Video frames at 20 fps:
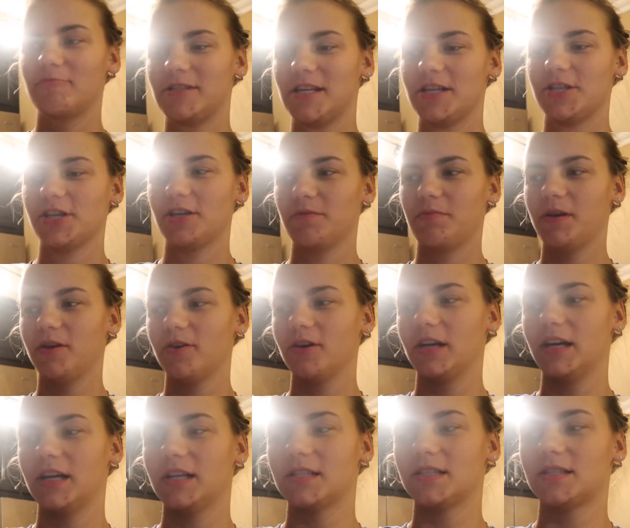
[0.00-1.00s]
teaching
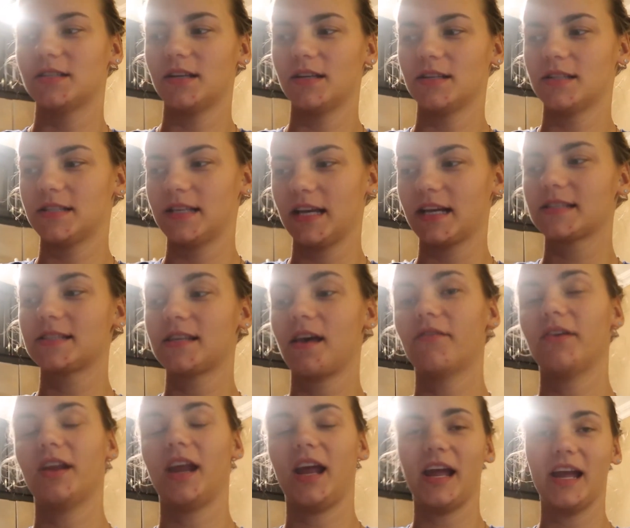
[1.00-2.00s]
periods 6,
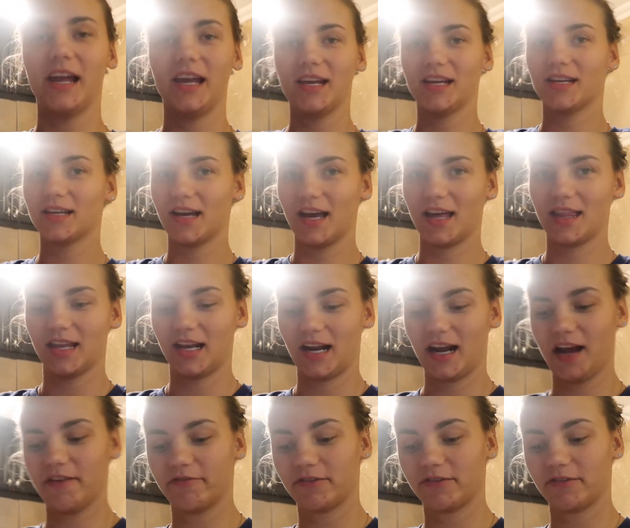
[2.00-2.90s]
7, 8, and then I have